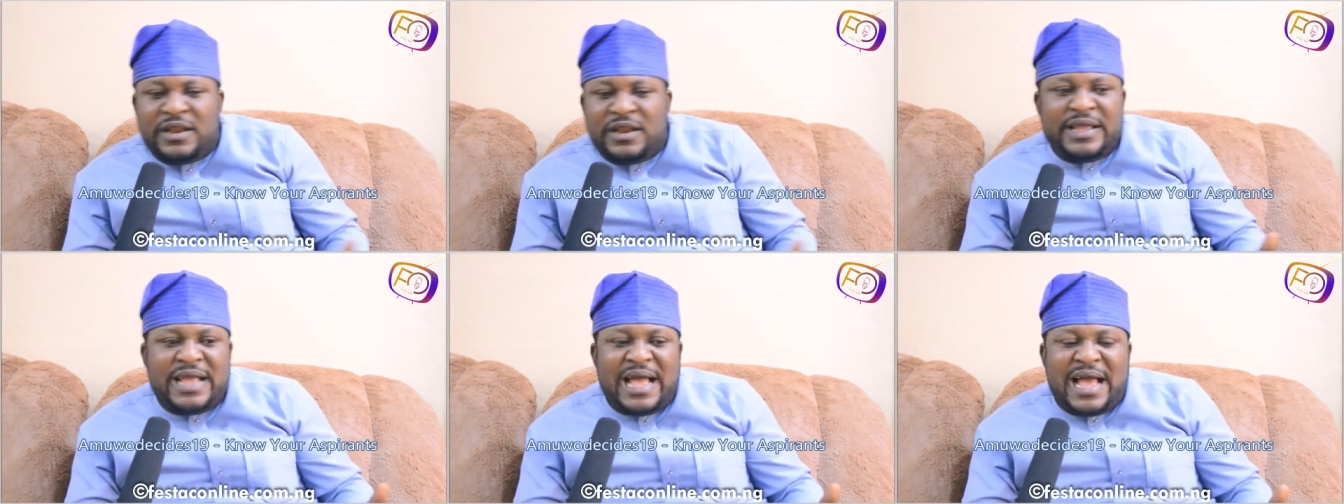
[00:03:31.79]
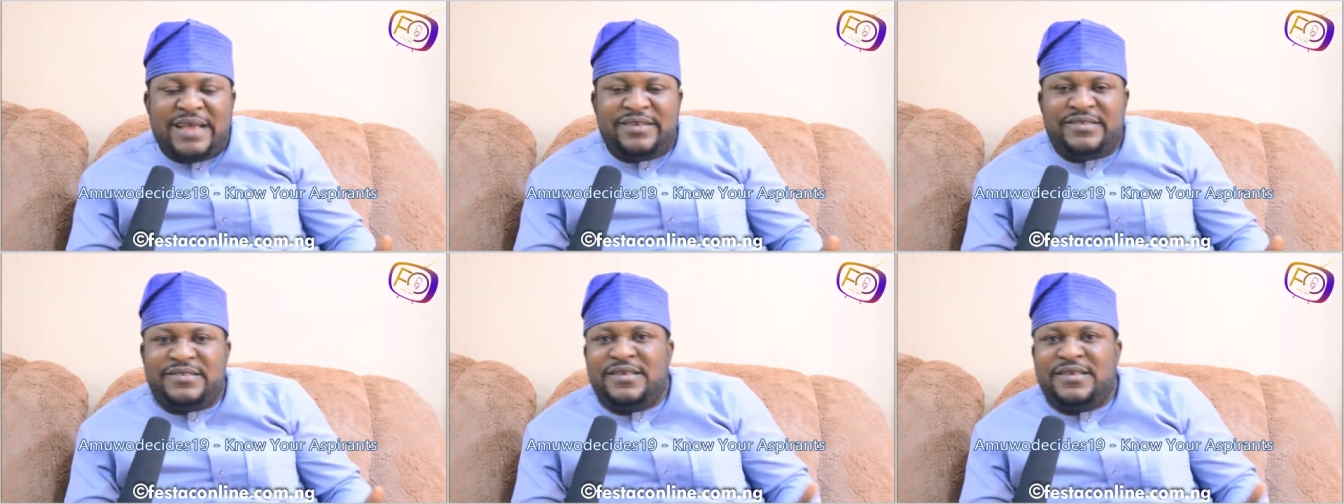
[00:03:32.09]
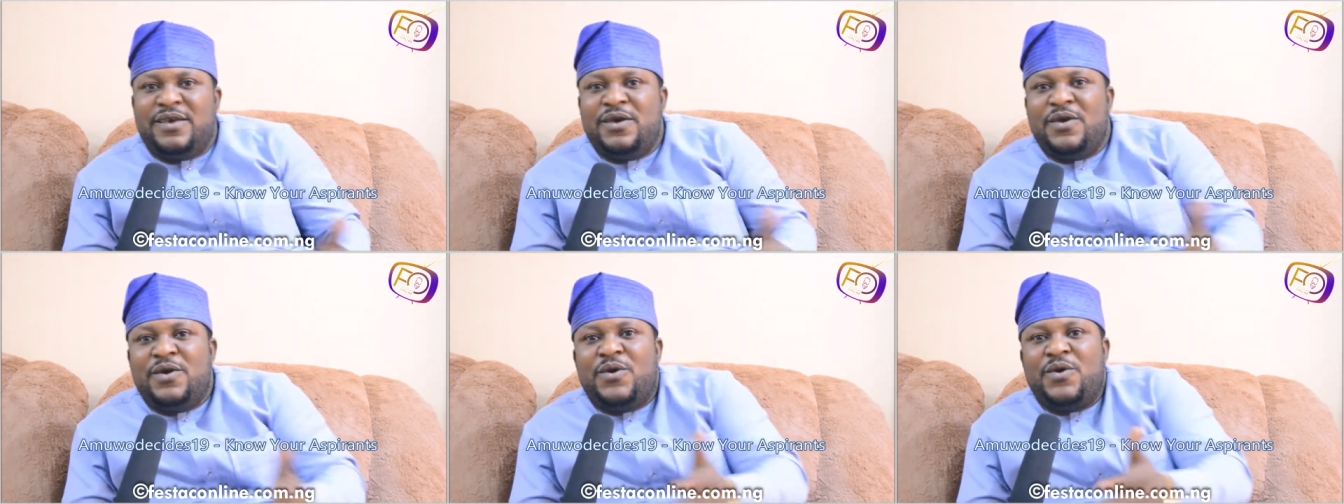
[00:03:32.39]
guys,
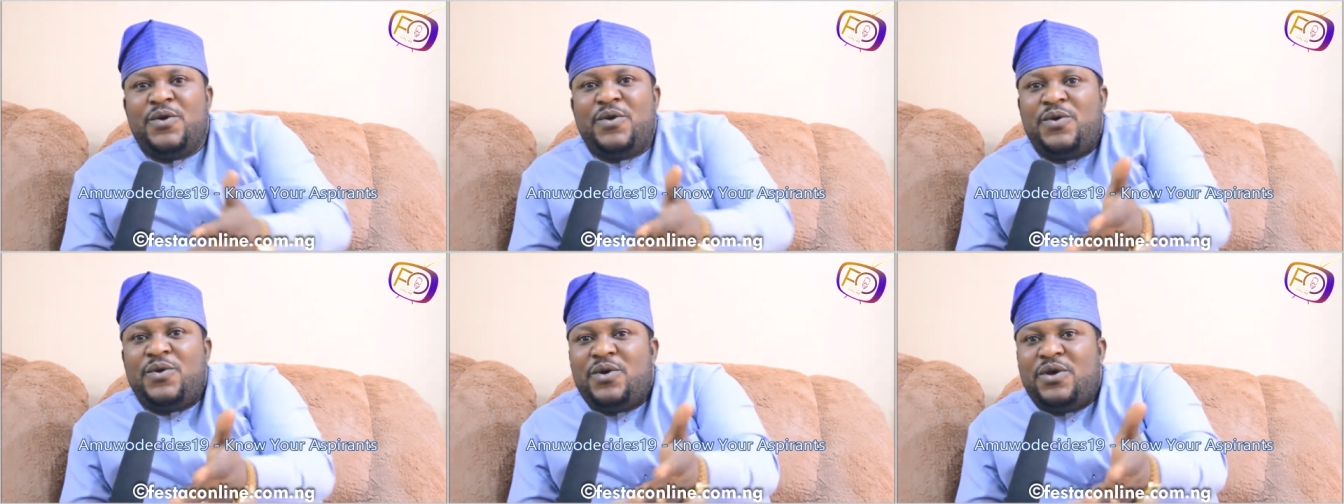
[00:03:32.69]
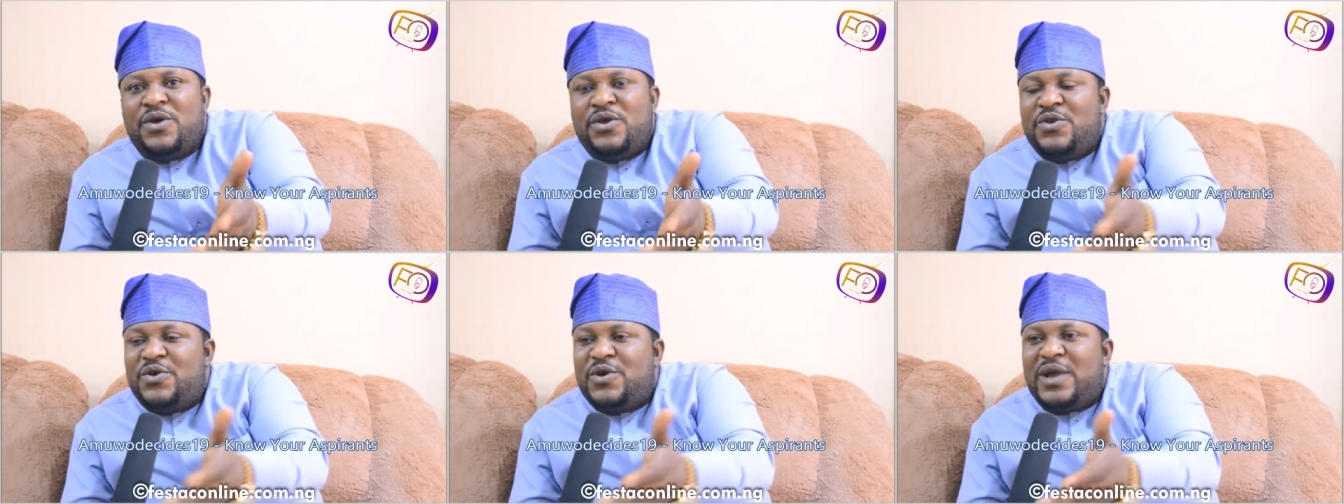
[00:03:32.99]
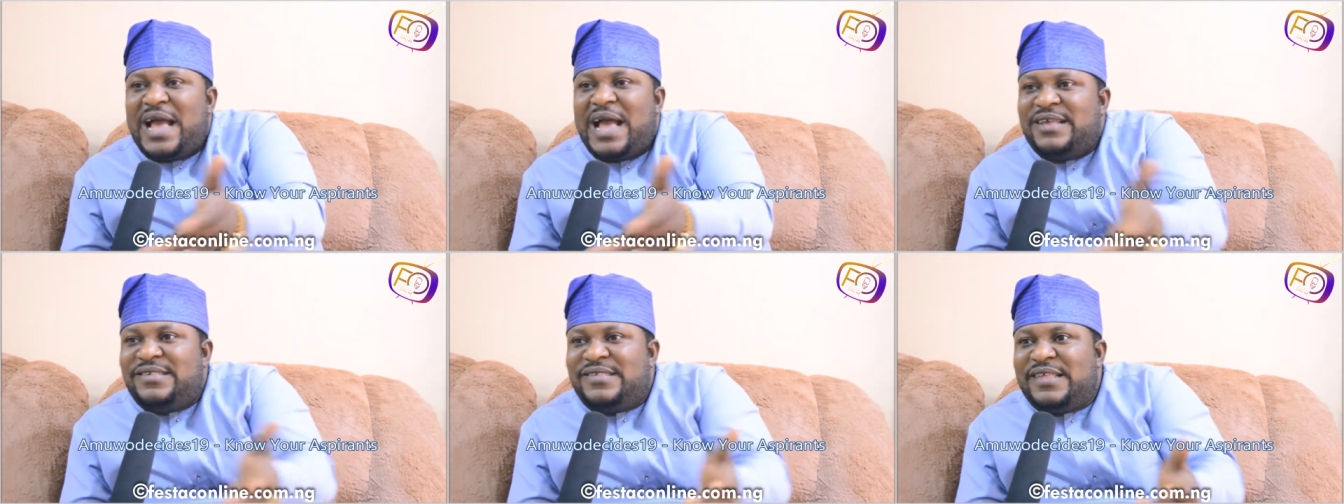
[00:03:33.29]
you
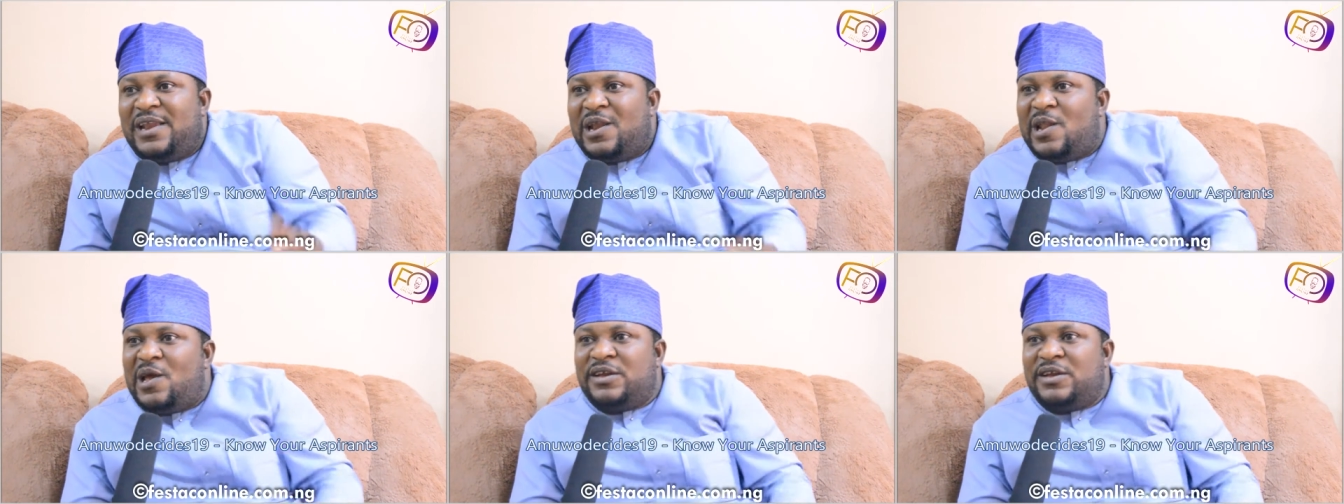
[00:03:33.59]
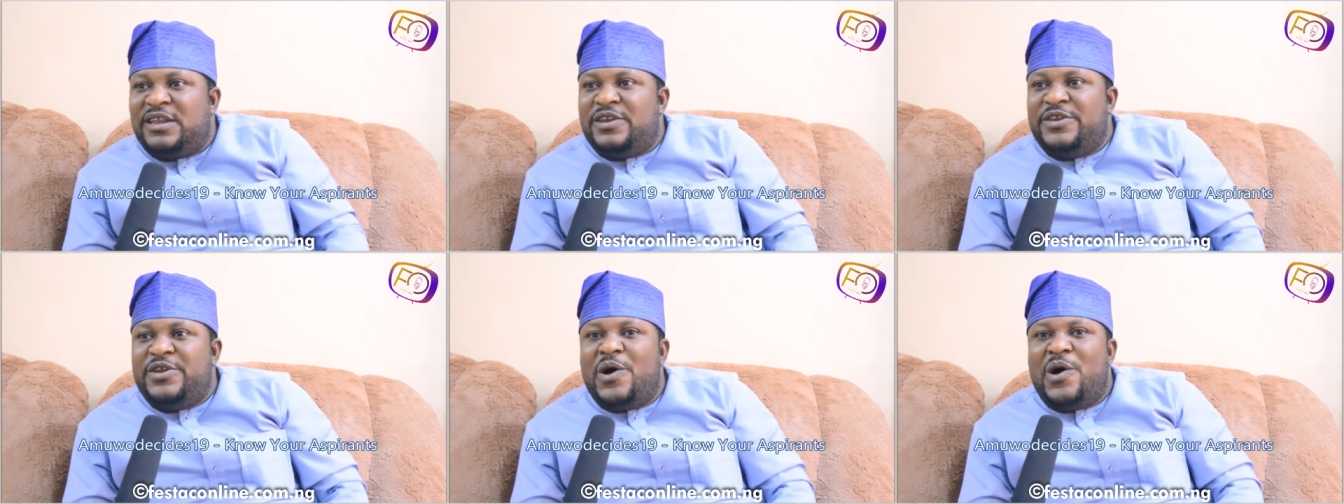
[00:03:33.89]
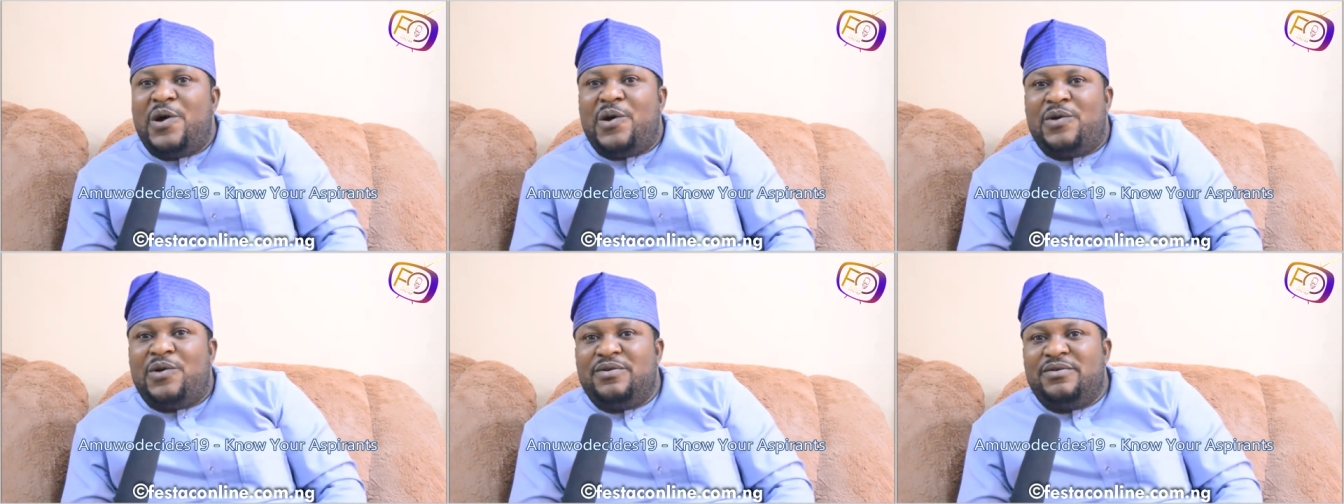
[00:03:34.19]
guys didn't lock the door.